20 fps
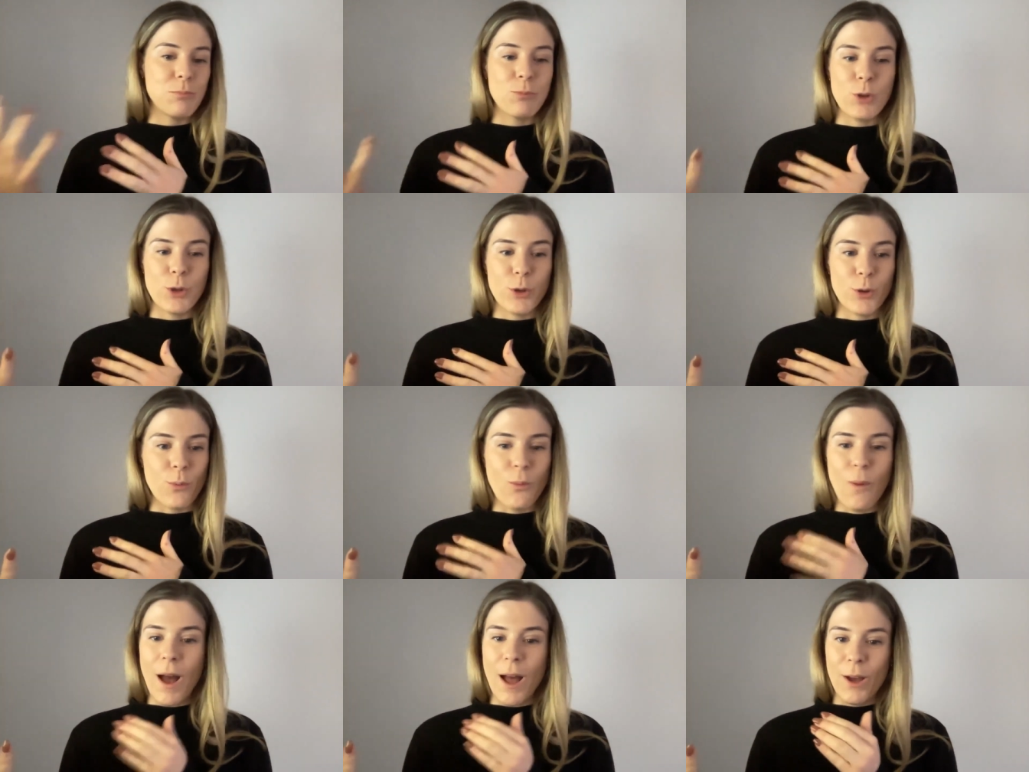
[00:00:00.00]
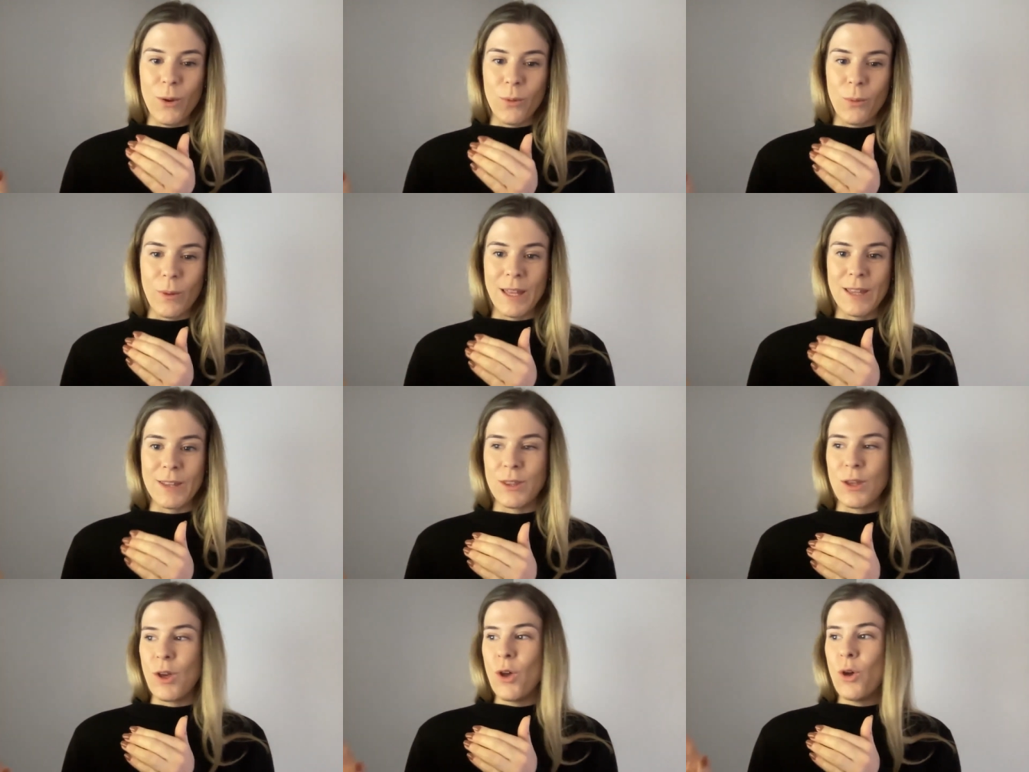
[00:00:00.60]
you can work
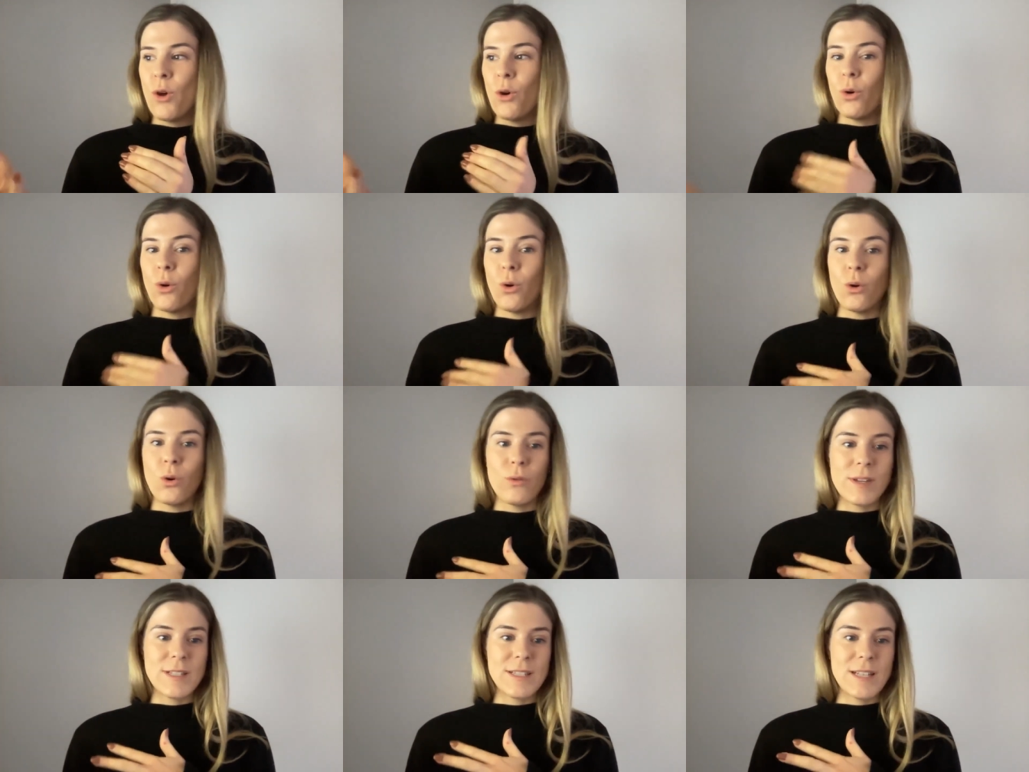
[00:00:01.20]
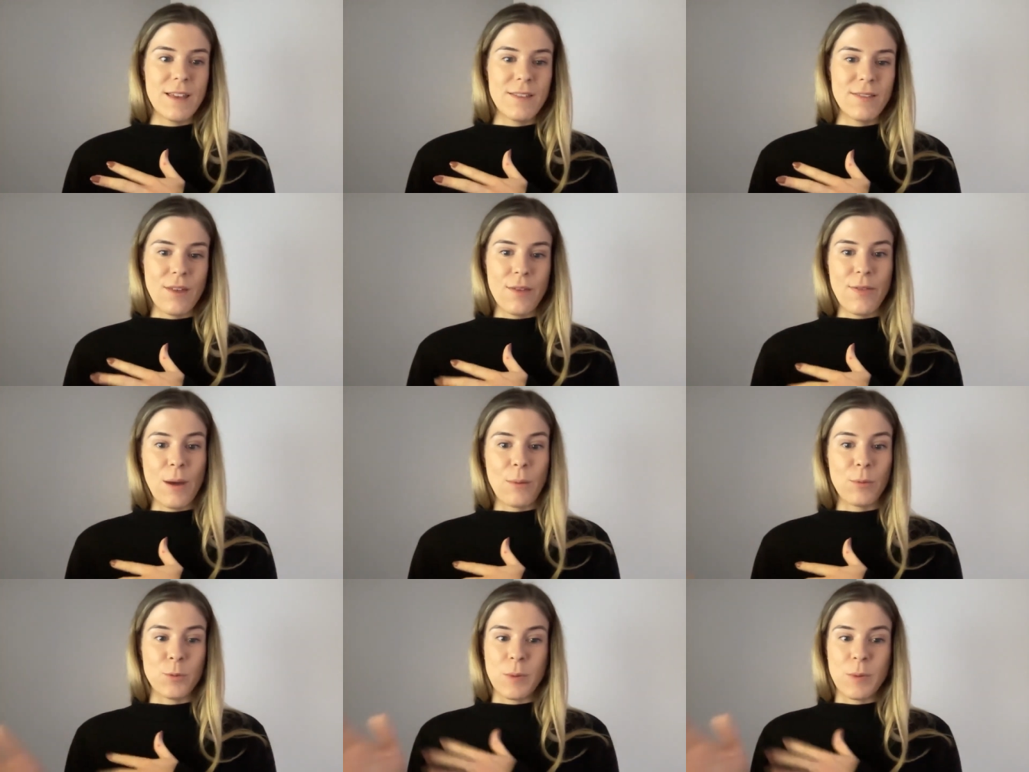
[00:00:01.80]
with, or is it that there would